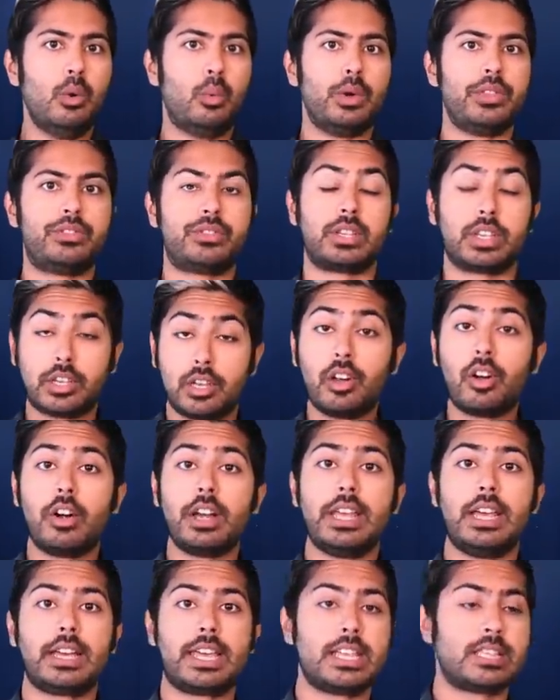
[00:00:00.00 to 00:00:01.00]
with
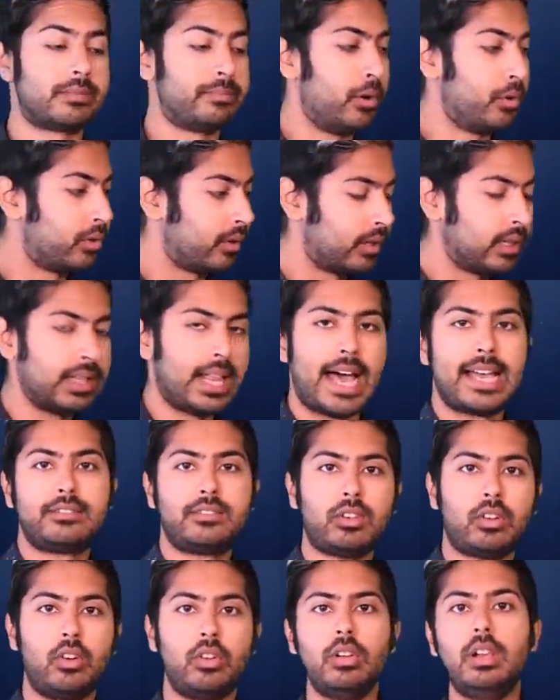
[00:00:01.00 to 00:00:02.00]
security against both
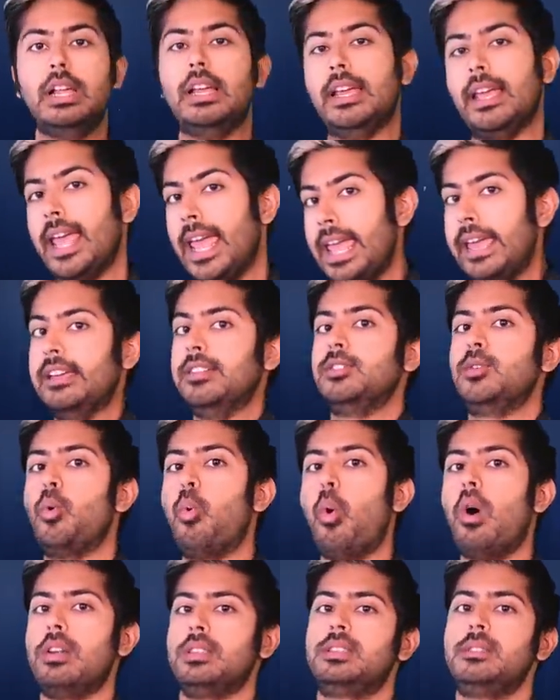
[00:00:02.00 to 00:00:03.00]
classical and
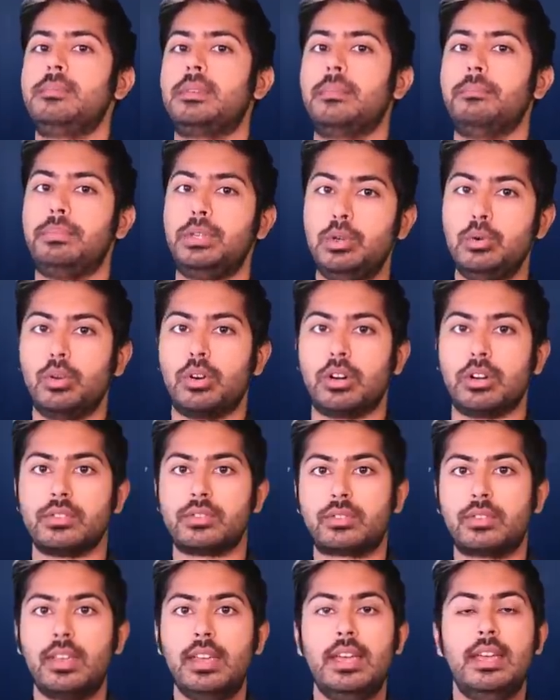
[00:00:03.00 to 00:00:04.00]
quantum
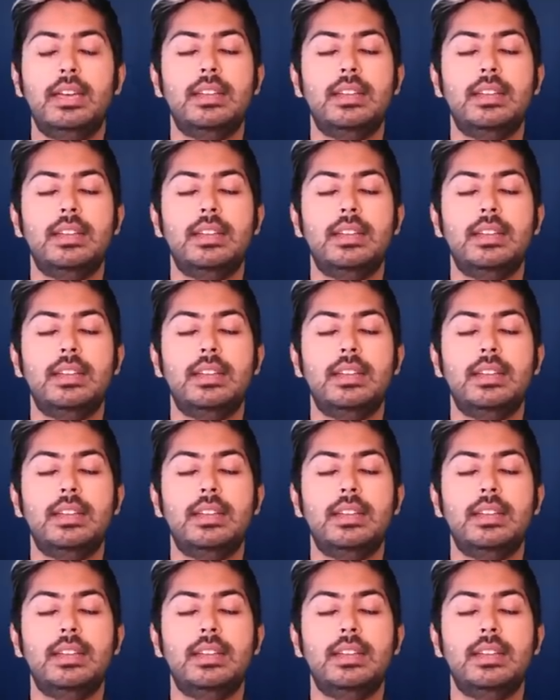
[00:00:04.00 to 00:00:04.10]
computers.